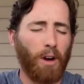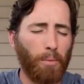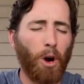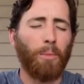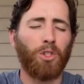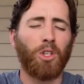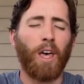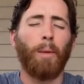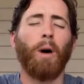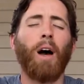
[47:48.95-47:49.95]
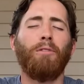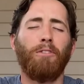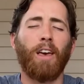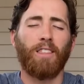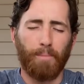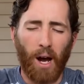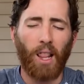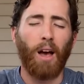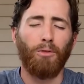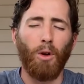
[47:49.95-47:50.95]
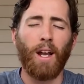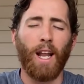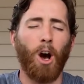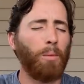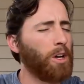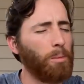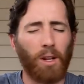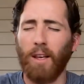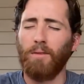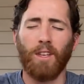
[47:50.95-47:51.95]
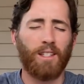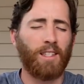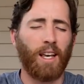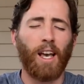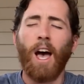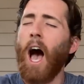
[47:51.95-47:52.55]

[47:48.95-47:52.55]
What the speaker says: I promise you that by faith in my life right now, I'm going to believe this thing.